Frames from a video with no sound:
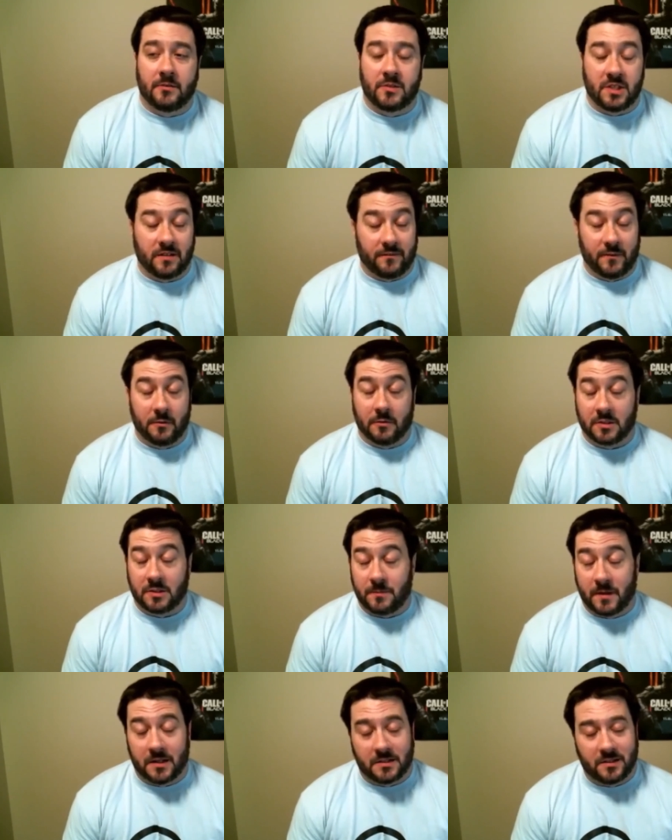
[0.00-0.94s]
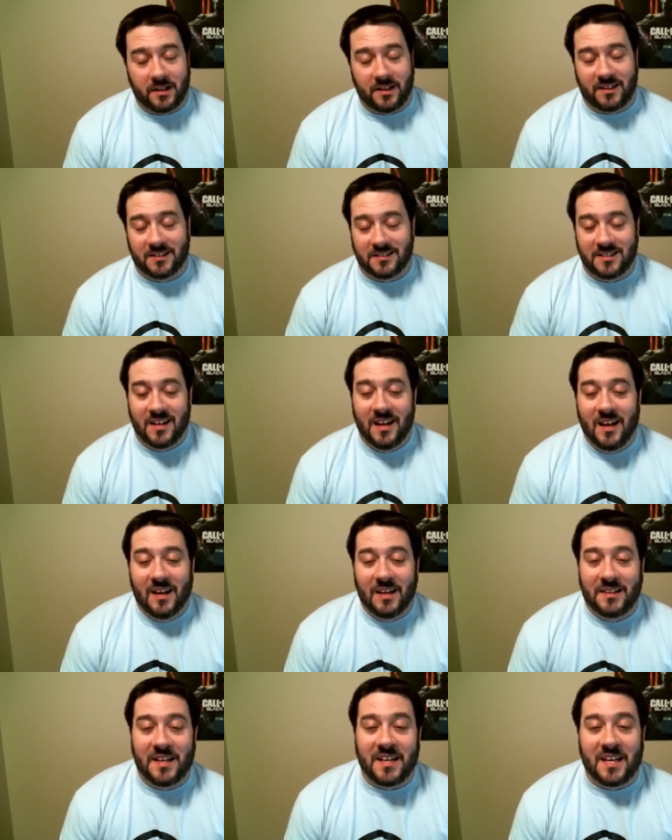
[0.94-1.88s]
G Fuel especially, because
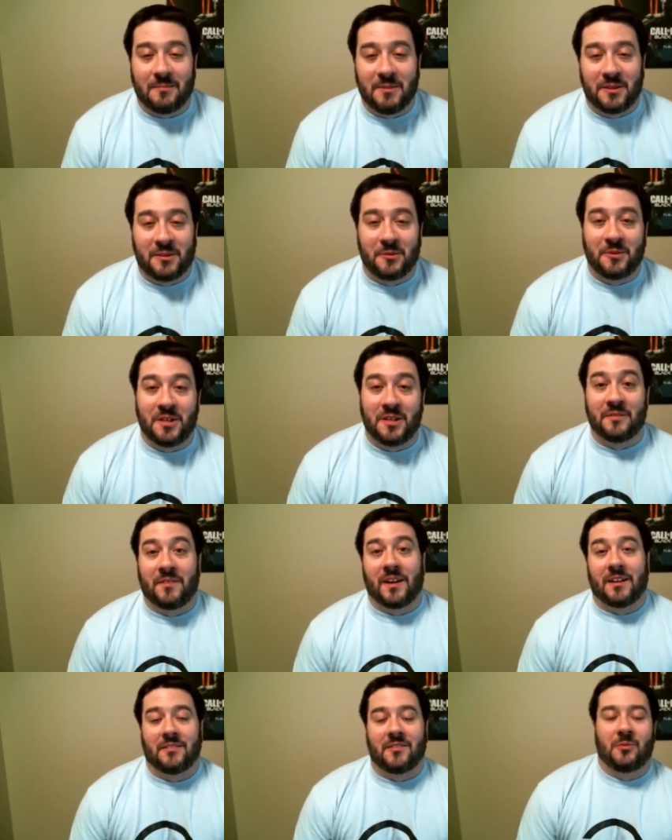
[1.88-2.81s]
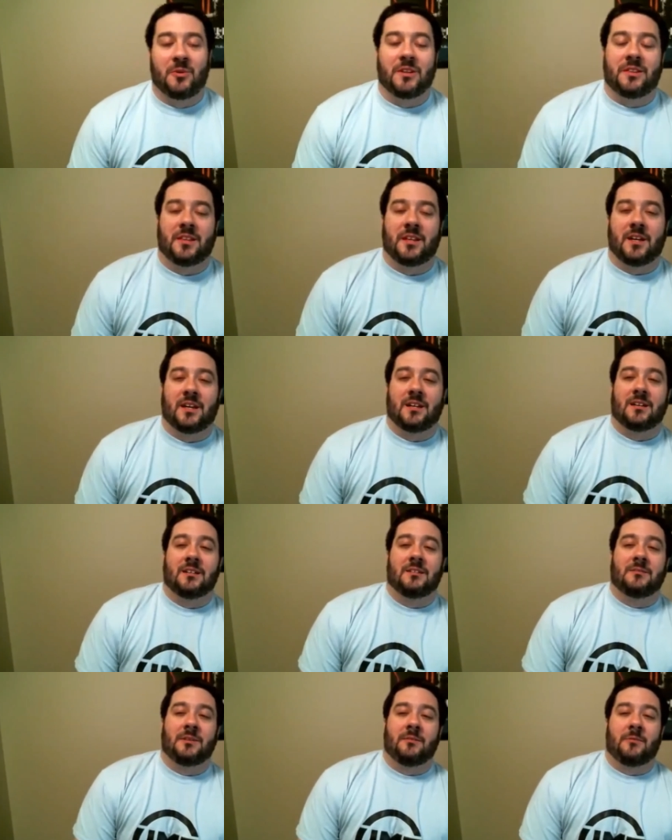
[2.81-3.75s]
they get me through the events with the
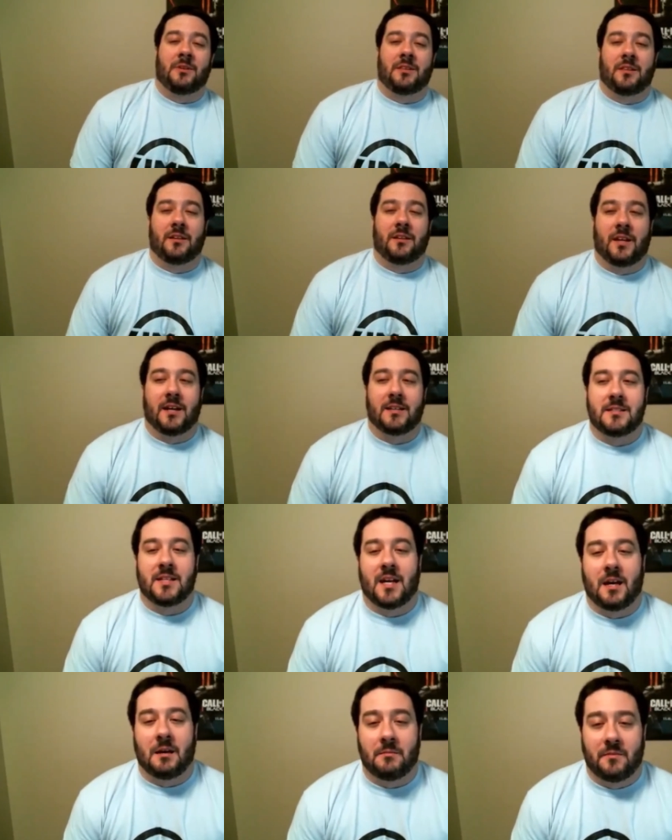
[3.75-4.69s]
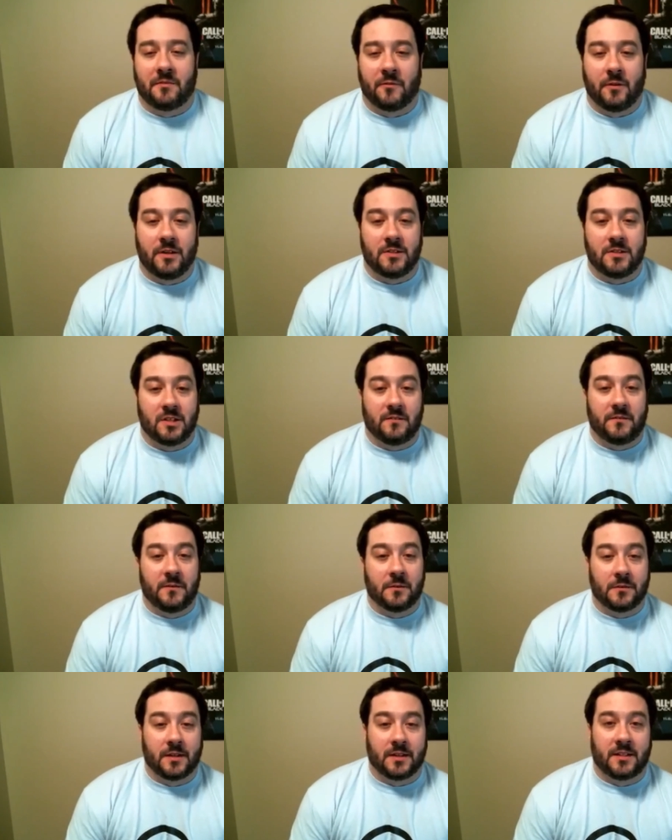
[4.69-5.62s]
nonstop free G
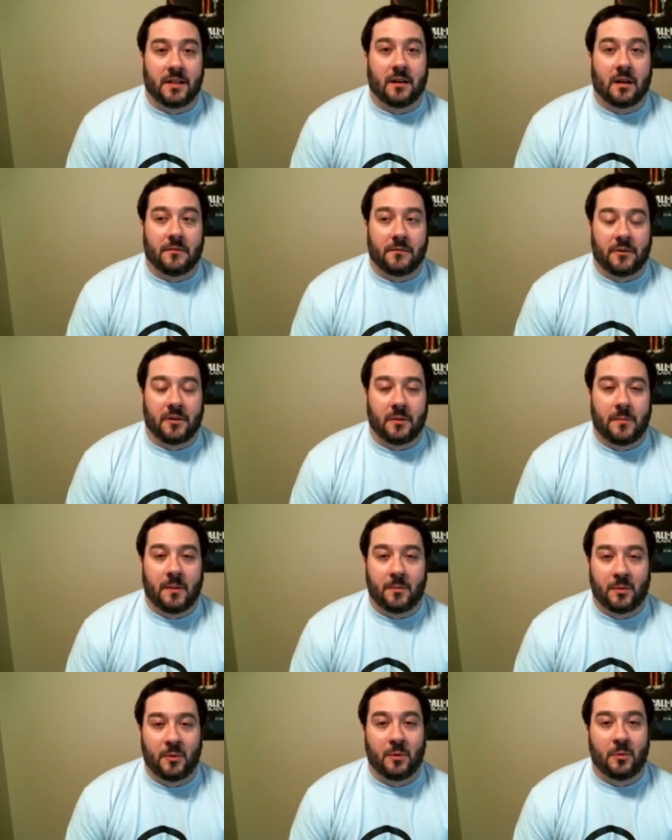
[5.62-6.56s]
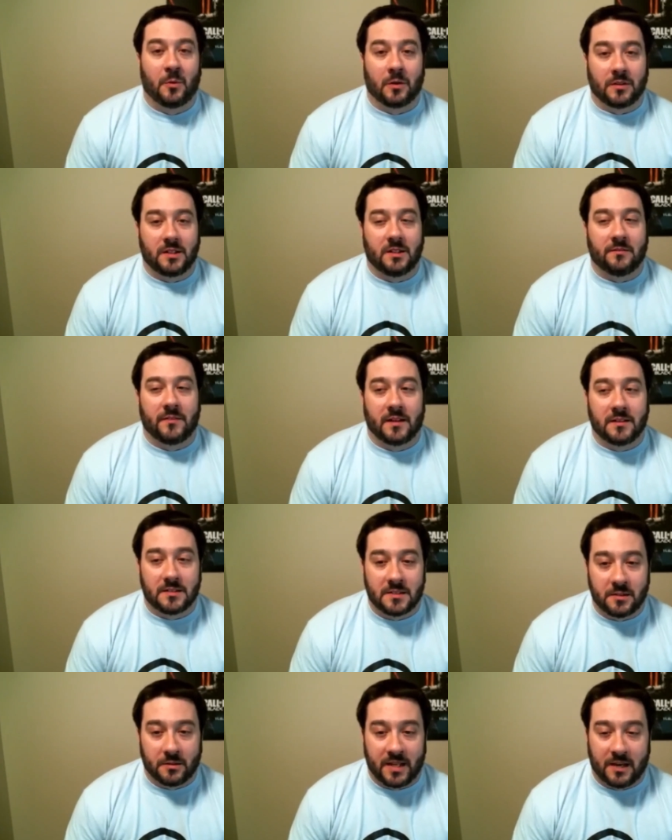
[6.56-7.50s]
Fuel that they offer to the people who work the events.
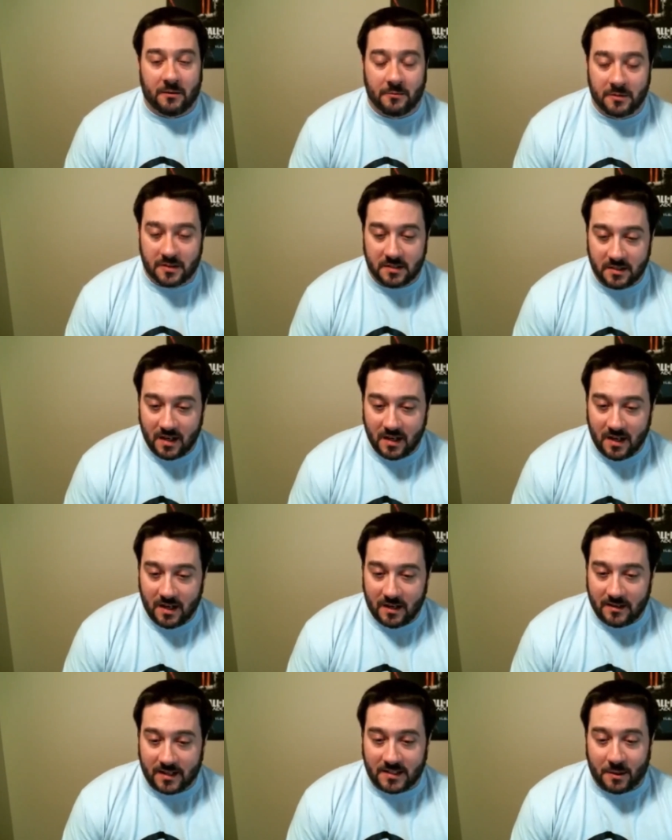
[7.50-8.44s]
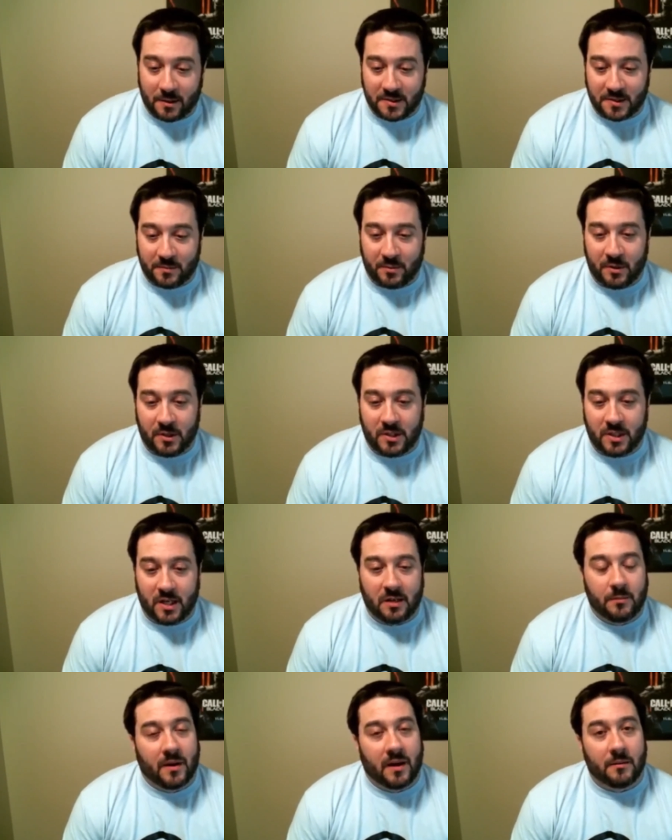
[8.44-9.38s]
So that's always
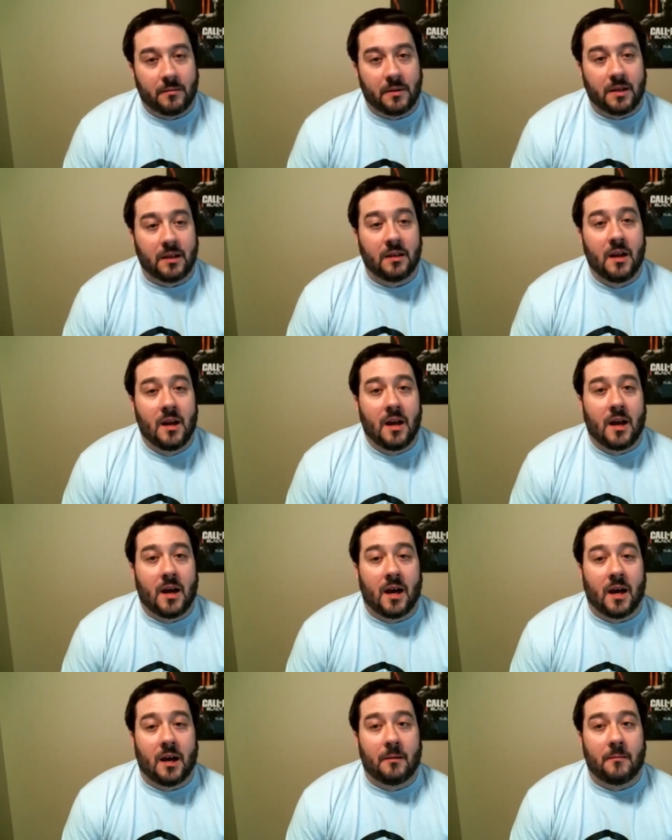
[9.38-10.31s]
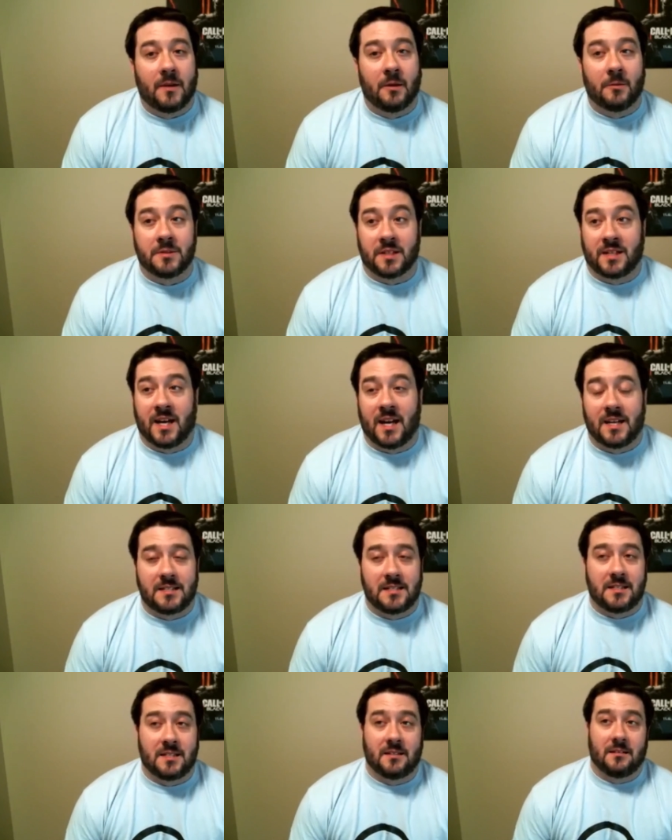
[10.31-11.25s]
appreciated by me. It was a
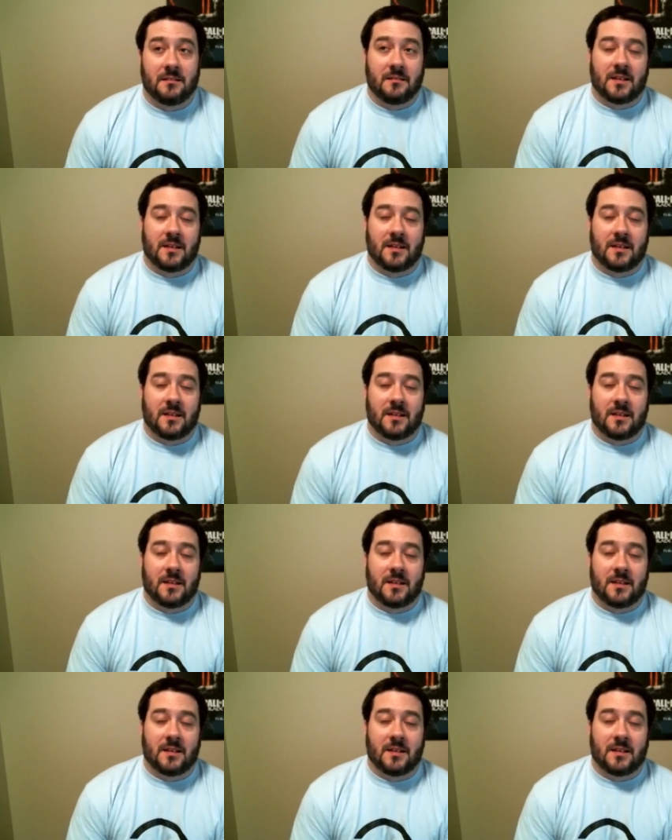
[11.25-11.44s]
constant.